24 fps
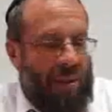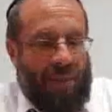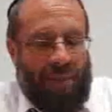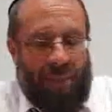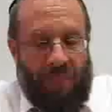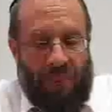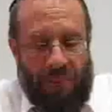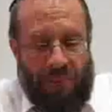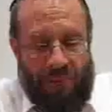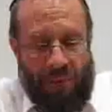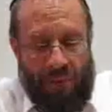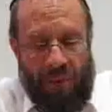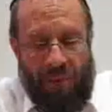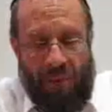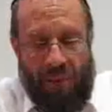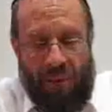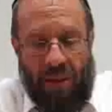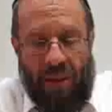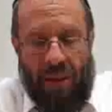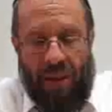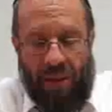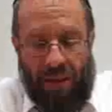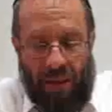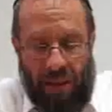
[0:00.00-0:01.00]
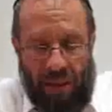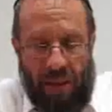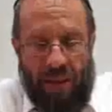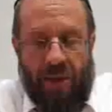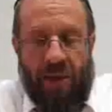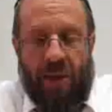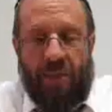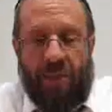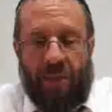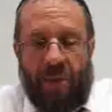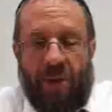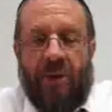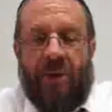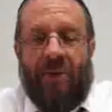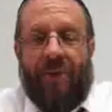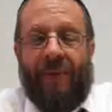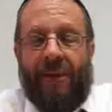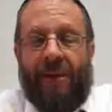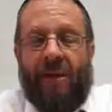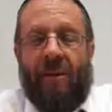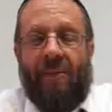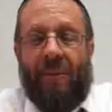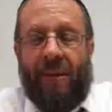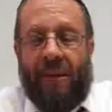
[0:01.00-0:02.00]
But certainly, the emergence of
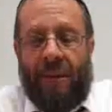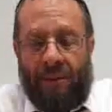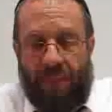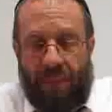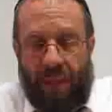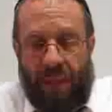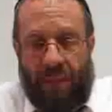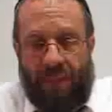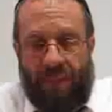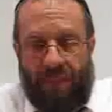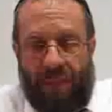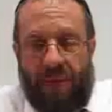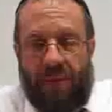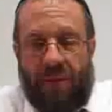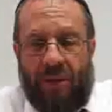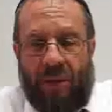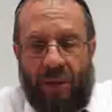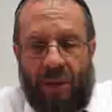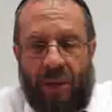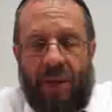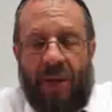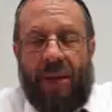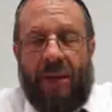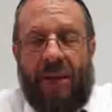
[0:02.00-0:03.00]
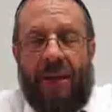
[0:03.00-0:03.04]
ethical man, in my opinion,